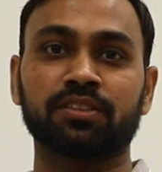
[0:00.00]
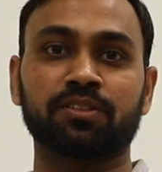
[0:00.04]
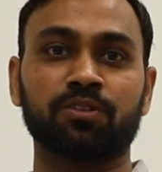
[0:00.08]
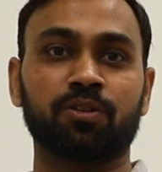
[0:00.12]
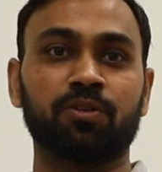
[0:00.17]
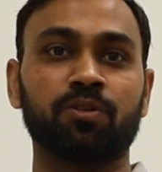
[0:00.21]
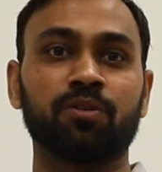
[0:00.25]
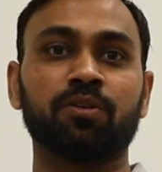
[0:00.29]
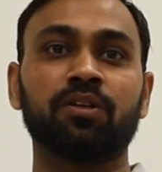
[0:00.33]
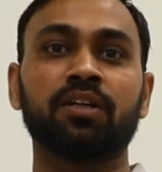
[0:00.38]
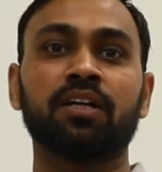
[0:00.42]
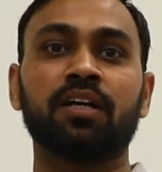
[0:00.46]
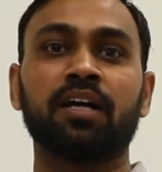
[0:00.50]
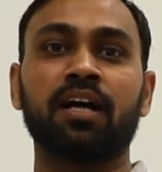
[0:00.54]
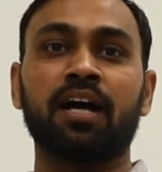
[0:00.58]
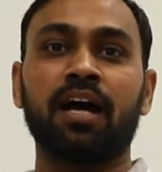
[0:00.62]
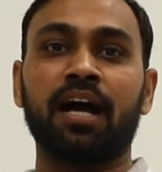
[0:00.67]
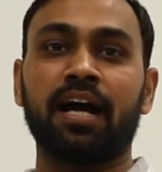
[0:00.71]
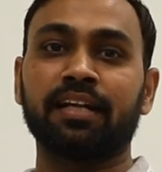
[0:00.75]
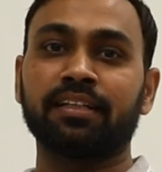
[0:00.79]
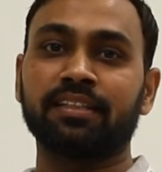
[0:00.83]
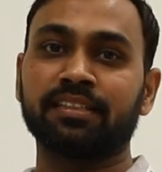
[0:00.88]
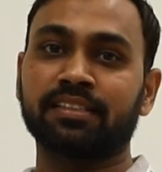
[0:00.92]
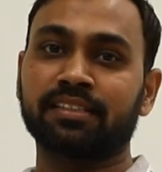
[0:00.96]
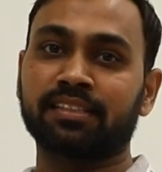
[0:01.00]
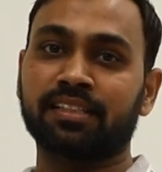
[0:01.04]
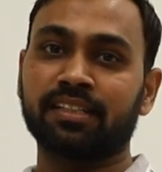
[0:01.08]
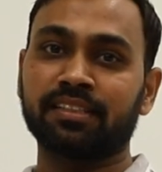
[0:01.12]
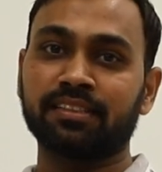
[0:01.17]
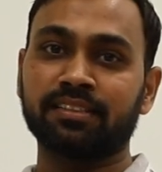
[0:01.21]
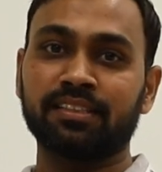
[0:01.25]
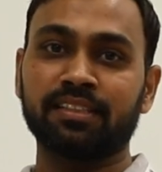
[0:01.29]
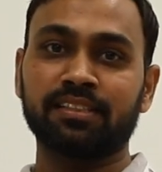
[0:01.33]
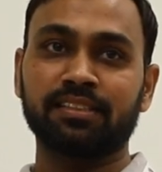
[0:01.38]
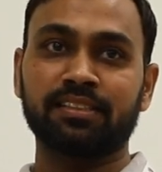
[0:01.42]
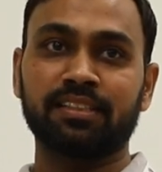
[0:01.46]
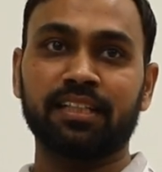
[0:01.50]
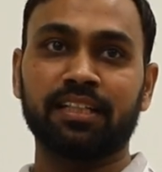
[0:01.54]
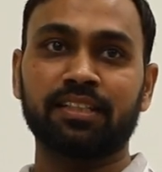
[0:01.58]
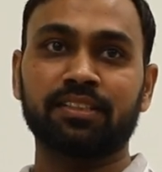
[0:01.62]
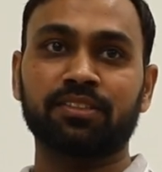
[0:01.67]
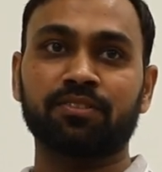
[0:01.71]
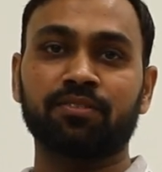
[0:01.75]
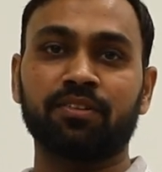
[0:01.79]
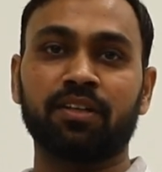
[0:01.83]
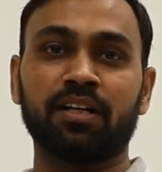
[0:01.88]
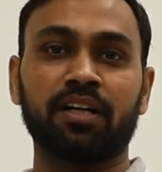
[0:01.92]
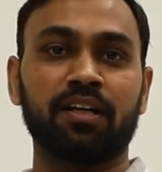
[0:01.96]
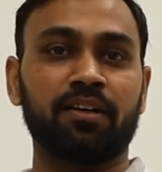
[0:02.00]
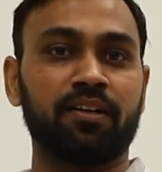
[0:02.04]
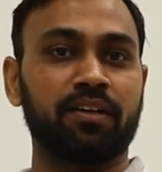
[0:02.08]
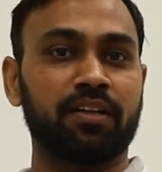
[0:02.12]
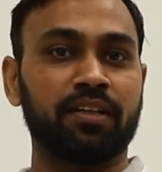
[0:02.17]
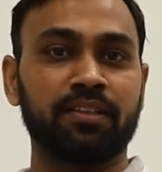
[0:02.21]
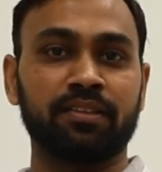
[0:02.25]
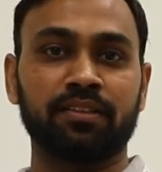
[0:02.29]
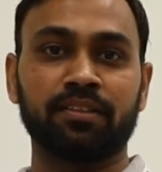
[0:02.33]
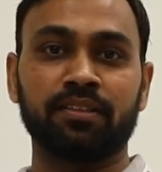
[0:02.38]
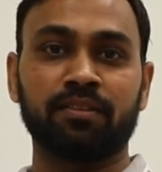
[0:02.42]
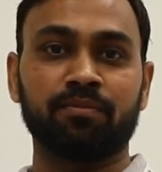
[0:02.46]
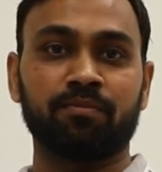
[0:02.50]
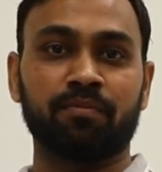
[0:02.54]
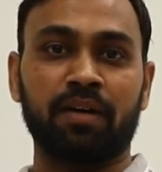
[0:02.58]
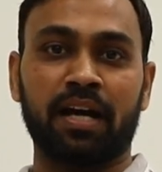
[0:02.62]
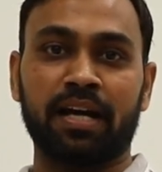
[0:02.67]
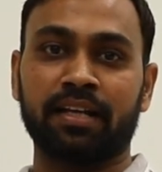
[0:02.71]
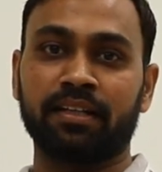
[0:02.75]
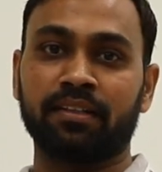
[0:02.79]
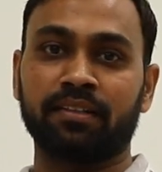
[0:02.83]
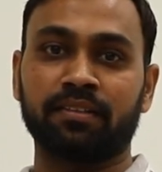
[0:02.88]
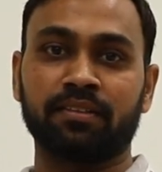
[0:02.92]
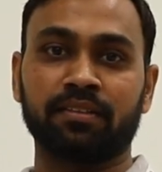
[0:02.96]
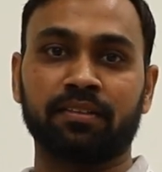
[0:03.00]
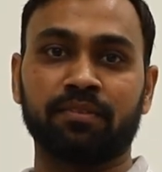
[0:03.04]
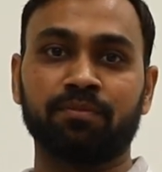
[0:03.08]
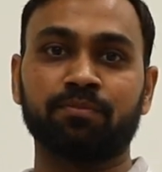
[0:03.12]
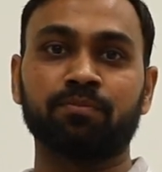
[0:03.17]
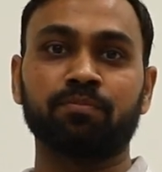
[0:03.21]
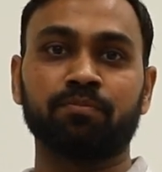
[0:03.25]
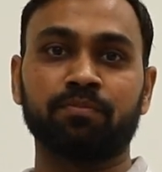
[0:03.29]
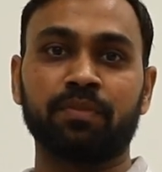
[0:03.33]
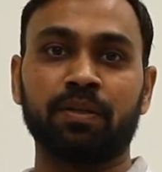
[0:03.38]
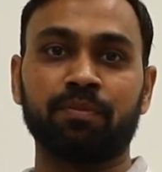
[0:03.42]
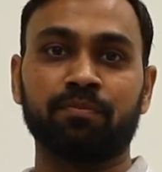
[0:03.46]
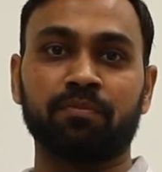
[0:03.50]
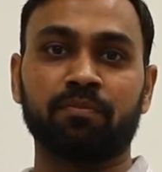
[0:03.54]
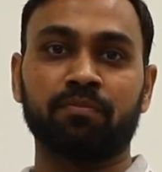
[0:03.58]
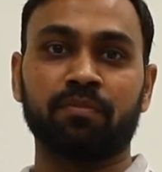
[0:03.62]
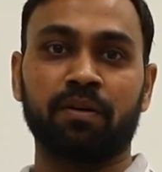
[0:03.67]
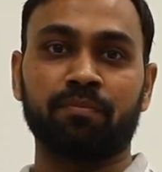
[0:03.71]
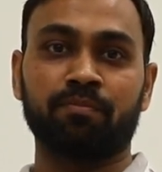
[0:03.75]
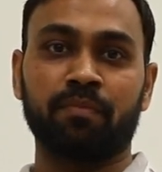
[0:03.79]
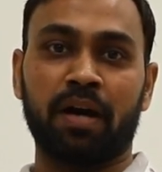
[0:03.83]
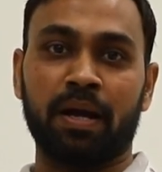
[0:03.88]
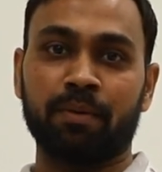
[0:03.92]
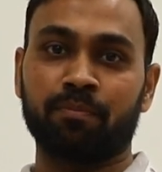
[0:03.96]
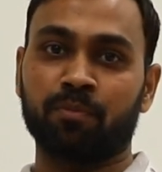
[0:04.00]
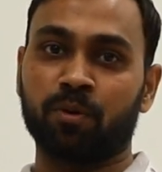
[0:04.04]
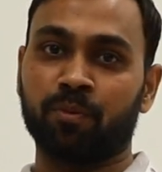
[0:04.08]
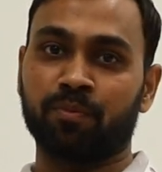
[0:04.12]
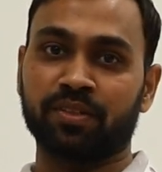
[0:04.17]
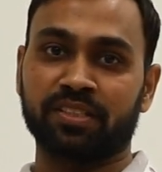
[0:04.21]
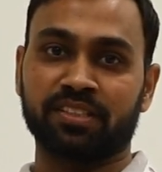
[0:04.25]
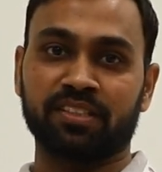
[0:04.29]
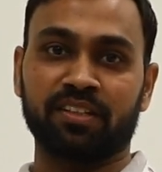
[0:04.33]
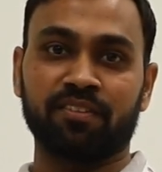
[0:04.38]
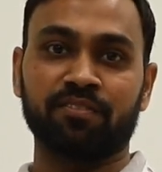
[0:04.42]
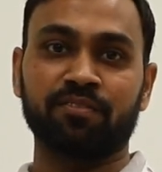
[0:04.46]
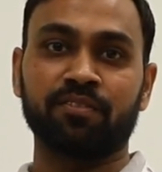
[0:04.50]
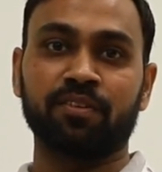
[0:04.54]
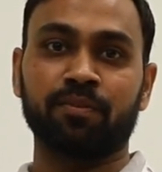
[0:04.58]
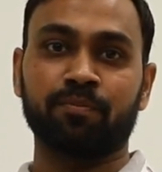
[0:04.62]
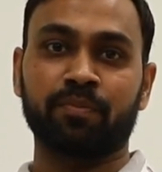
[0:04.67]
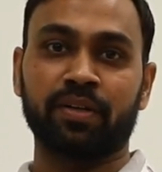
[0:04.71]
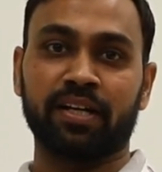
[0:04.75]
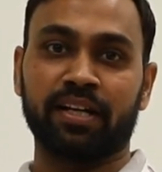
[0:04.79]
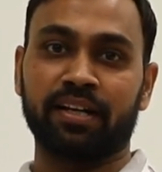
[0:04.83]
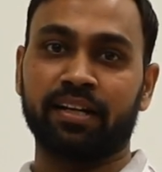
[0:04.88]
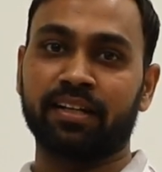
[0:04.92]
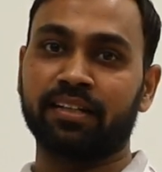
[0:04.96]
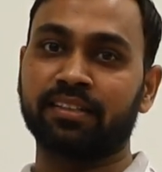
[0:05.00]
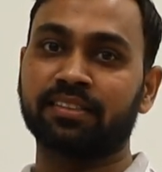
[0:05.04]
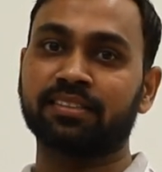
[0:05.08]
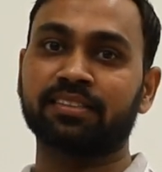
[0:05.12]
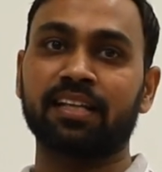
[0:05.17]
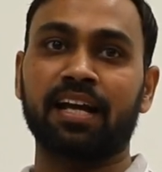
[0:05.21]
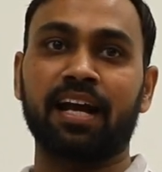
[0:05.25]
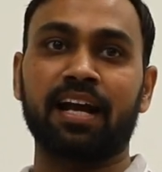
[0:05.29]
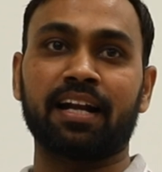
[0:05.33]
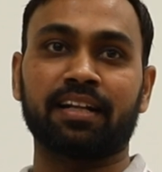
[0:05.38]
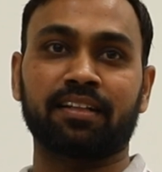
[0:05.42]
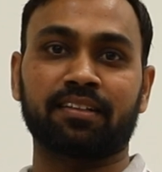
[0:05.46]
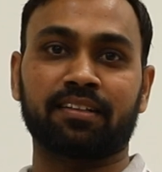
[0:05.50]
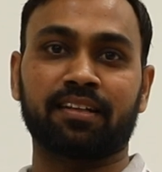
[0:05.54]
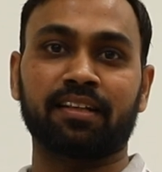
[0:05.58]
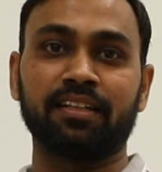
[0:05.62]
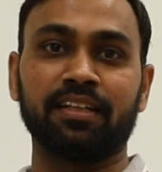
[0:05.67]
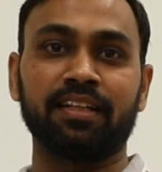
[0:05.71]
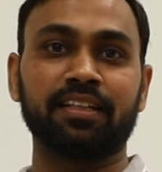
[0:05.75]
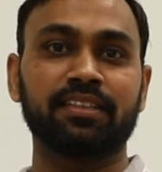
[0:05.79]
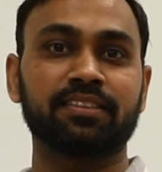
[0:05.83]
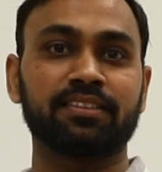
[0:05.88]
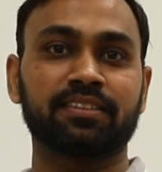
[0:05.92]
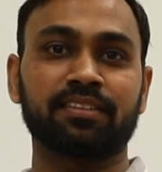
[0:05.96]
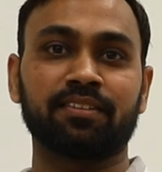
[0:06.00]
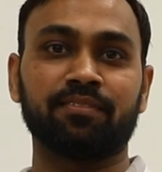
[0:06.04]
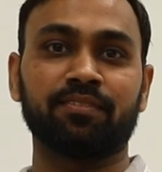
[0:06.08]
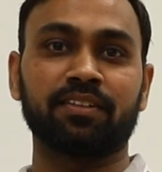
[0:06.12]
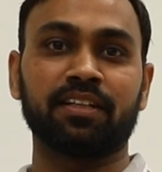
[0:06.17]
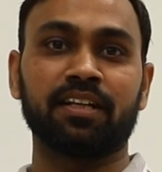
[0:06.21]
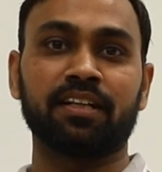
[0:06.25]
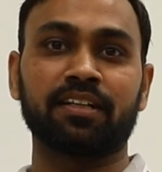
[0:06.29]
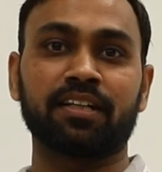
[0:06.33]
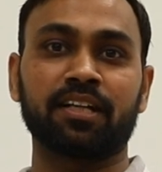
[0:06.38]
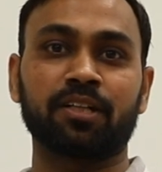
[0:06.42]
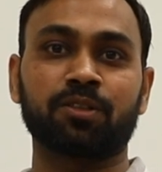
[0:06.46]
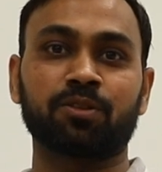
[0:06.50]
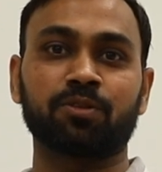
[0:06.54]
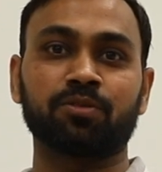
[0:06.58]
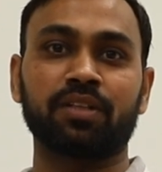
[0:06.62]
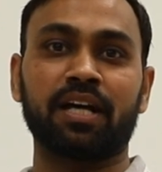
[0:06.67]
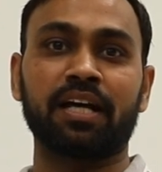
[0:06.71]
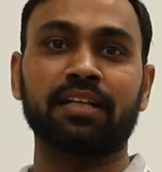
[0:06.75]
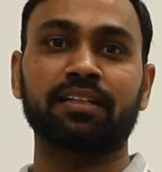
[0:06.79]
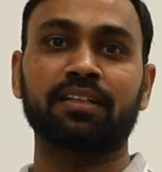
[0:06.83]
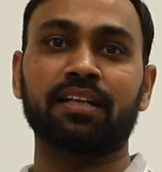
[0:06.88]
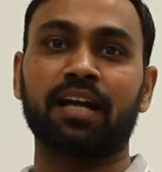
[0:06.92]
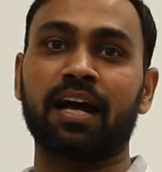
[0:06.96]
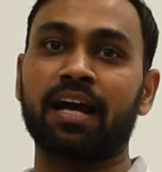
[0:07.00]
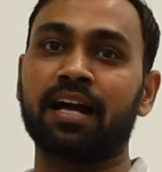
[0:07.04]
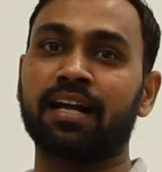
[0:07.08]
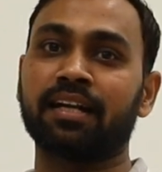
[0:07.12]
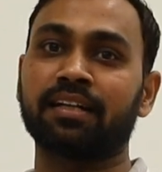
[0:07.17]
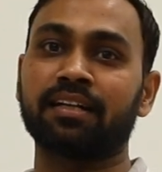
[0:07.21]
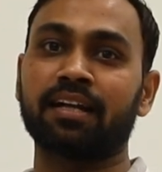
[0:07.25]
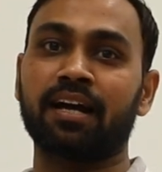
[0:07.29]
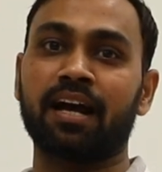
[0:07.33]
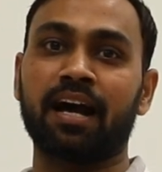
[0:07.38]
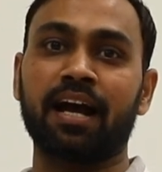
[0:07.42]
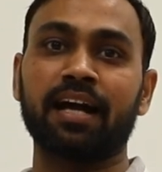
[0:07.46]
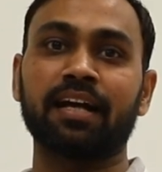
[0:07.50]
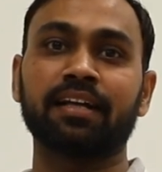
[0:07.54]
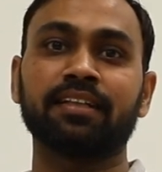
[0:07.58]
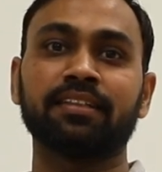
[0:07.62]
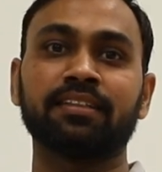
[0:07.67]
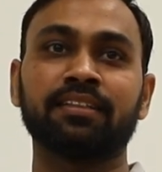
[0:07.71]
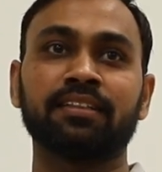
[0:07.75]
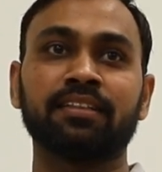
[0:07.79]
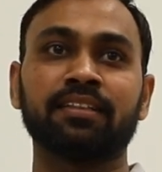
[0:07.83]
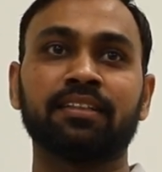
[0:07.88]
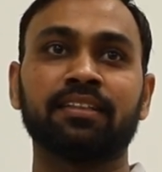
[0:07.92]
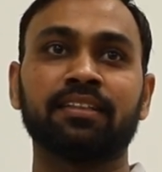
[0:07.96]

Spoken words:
So I discussed these things in my professional friends and colleagues related to that, and I